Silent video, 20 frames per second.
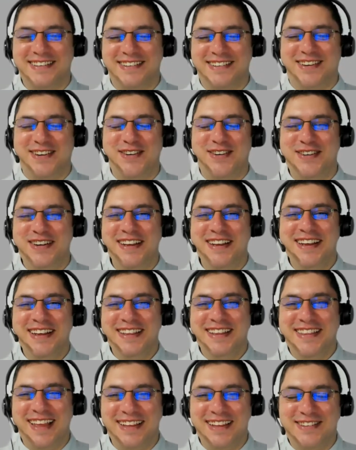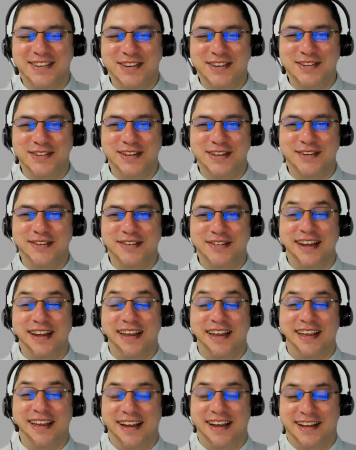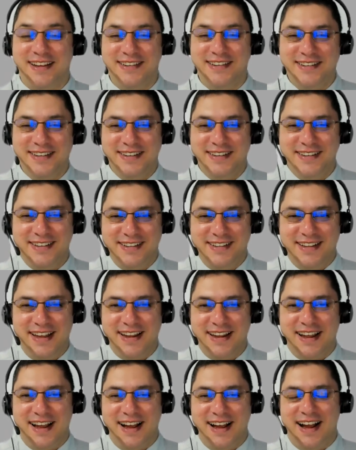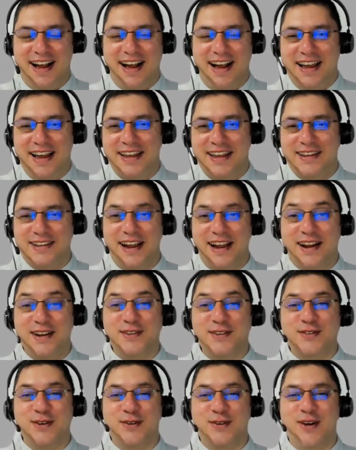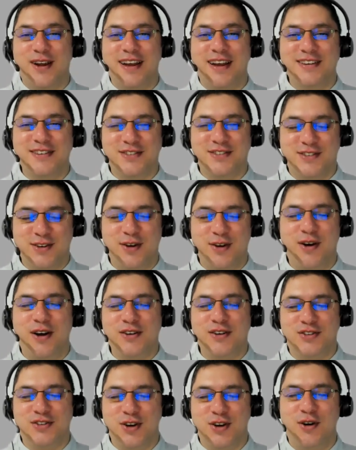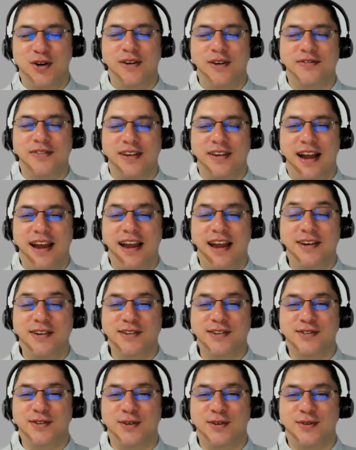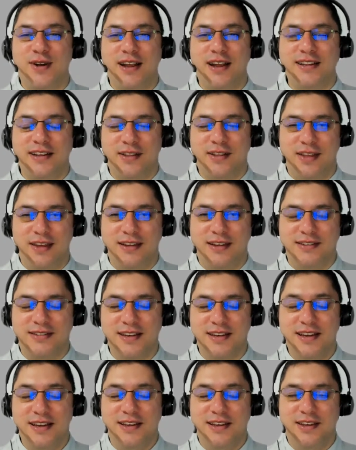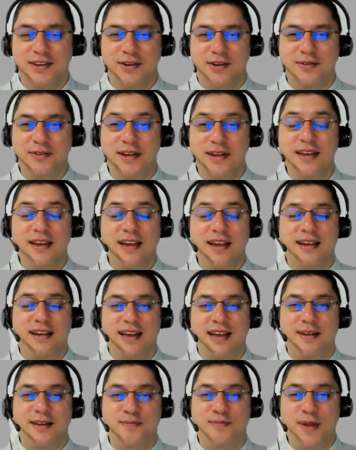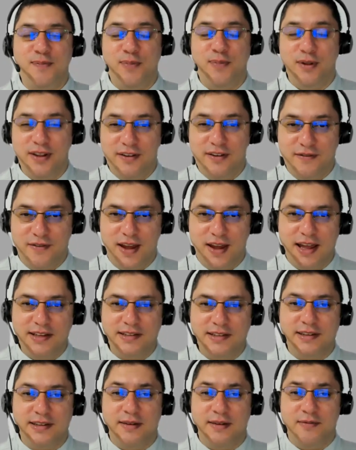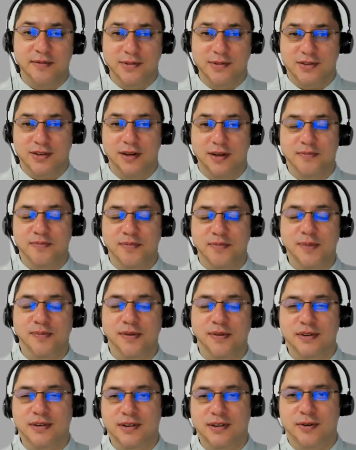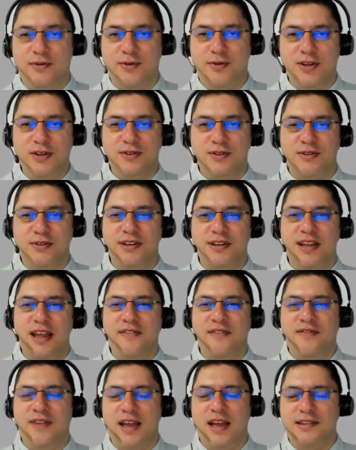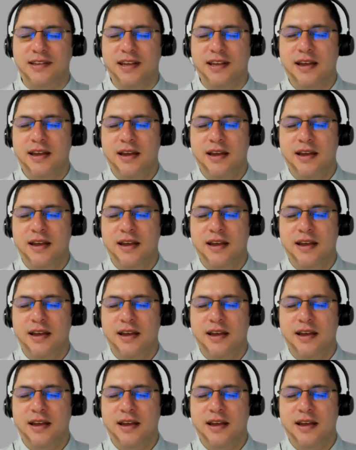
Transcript: so that's considered like a like a high show aristocrat show, show of high aristocratic things you know and people invest some people in low register they invest